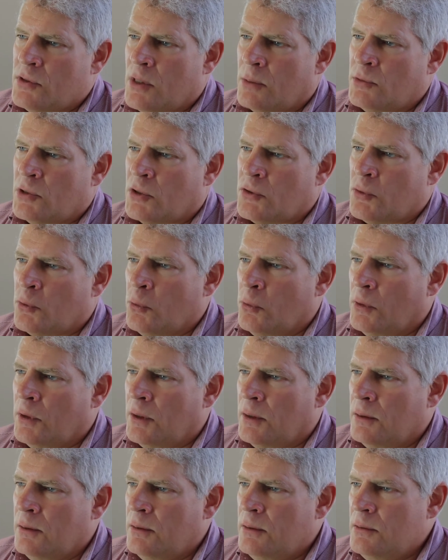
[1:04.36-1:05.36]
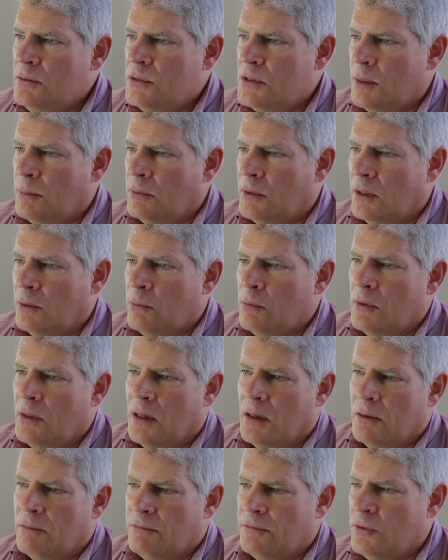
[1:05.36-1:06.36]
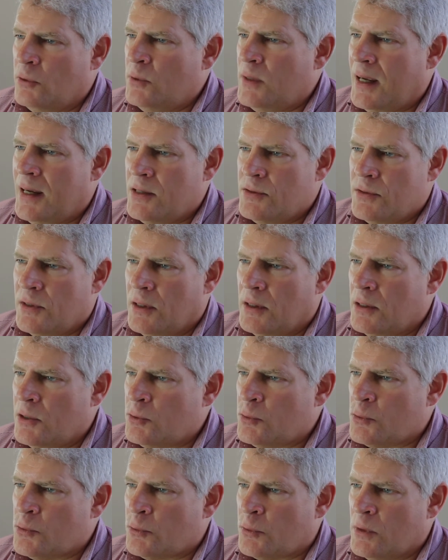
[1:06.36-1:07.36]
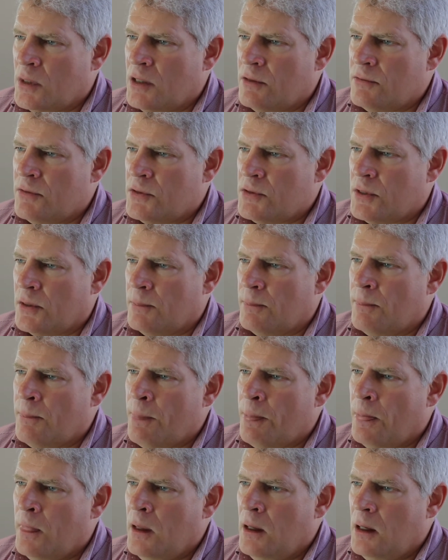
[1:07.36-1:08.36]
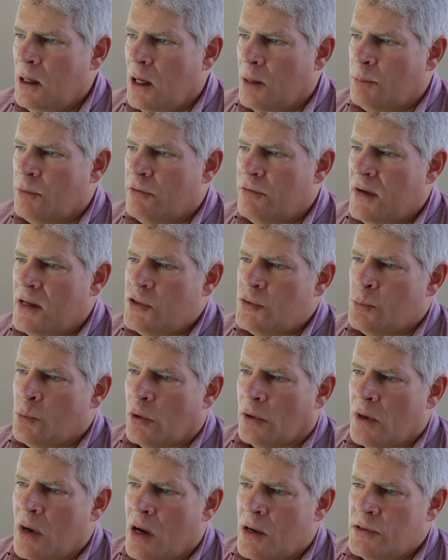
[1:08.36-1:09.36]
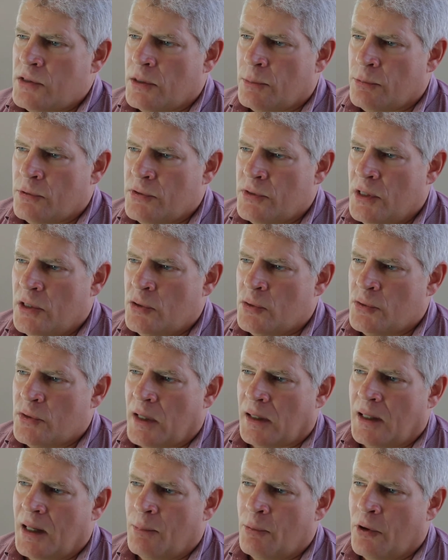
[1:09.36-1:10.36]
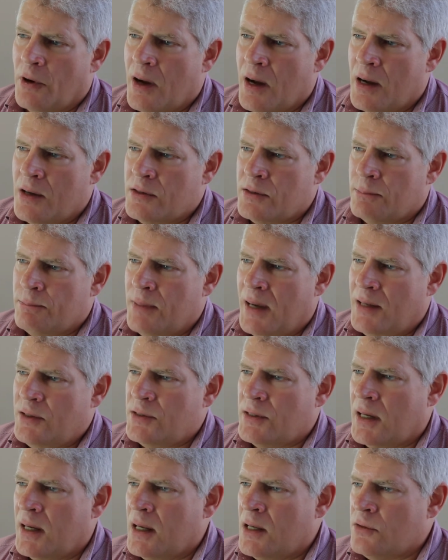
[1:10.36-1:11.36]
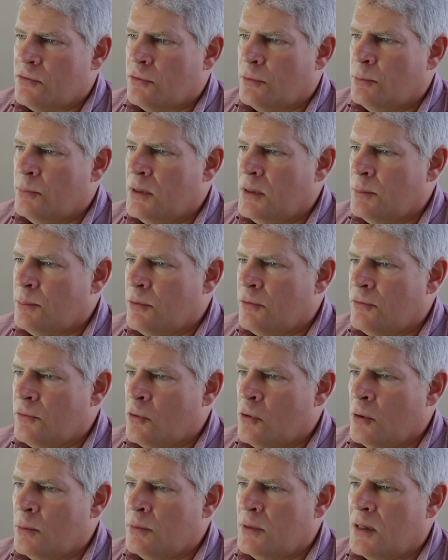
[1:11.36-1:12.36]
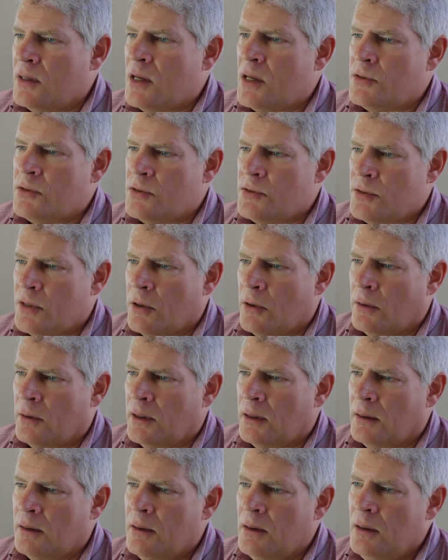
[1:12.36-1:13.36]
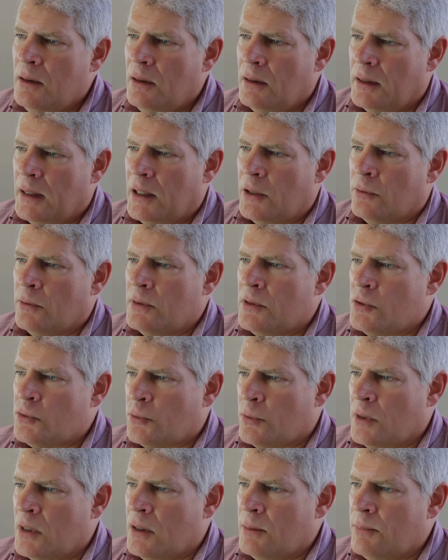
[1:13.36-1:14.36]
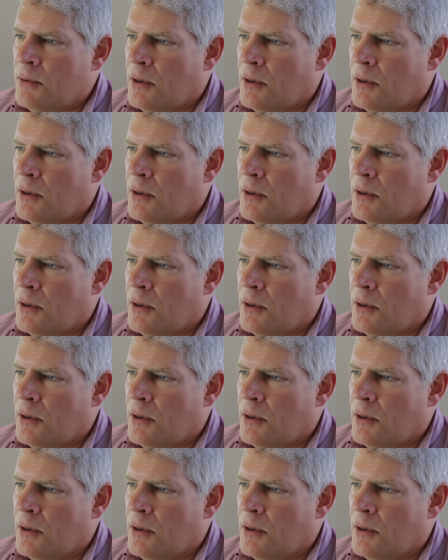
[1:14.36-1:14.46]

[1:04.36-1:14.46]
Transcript: subjects early, typically within a few days of the initial screening visit, it prevents more costly procedures like MRIs and PET scans from being performed unnecessarily later in the screening